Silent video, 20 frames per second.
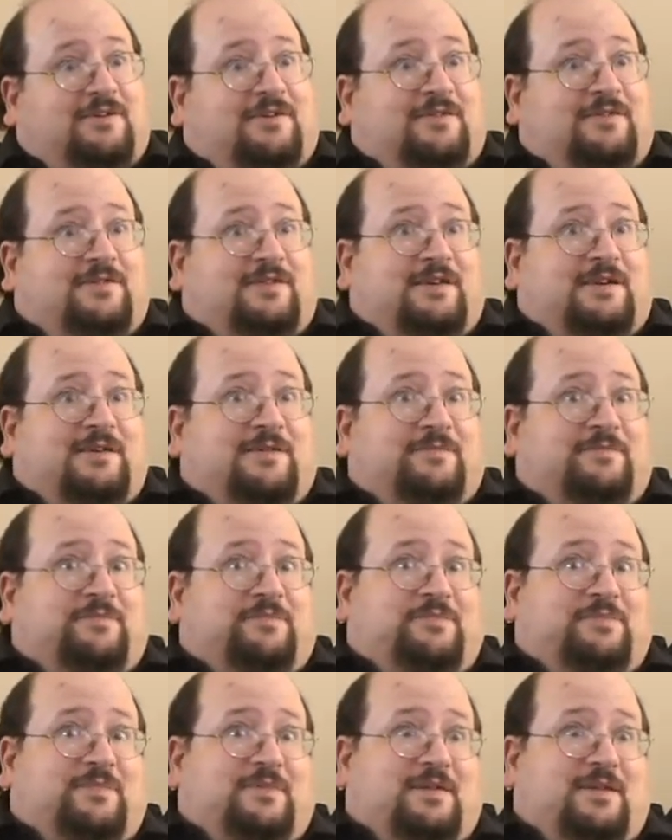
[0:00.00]
all that.
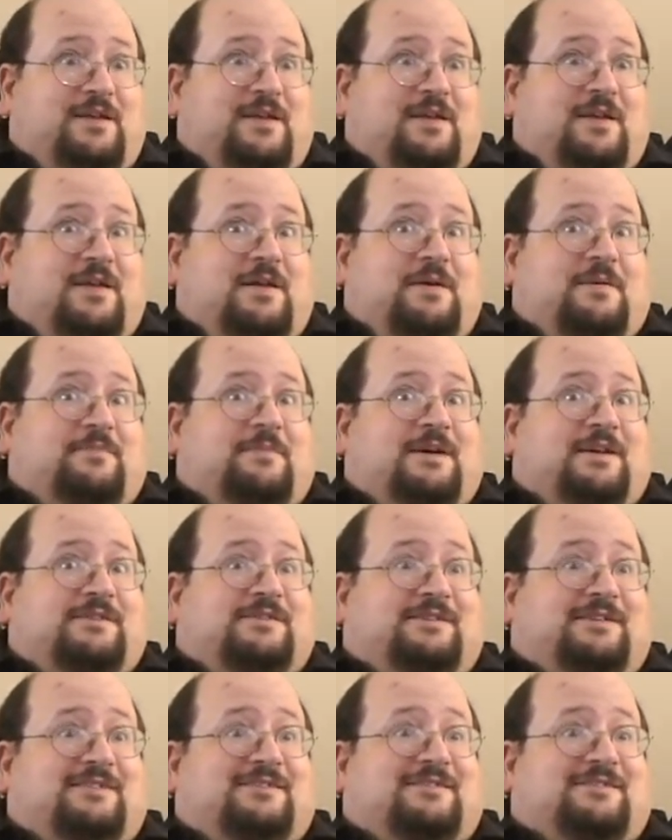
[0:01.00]
My
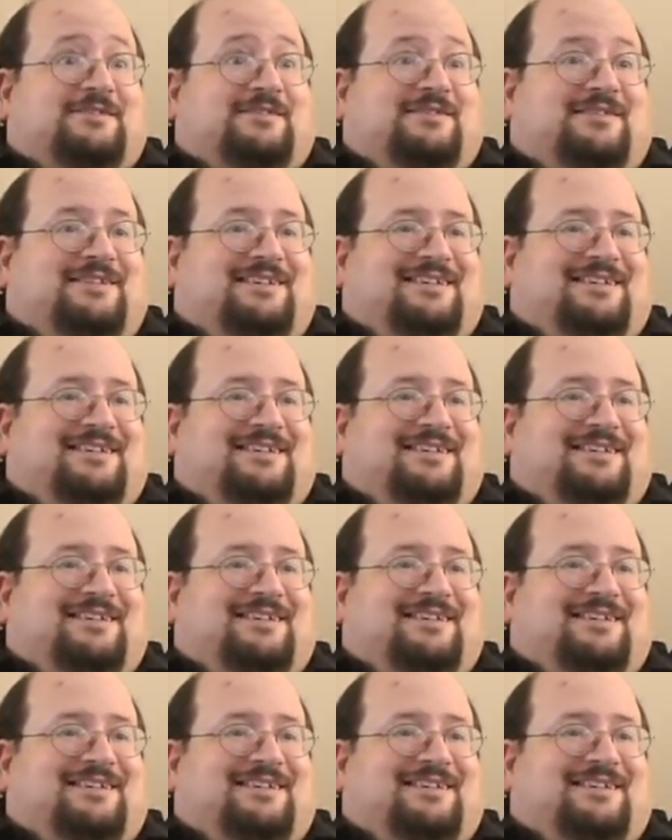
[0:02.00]
sister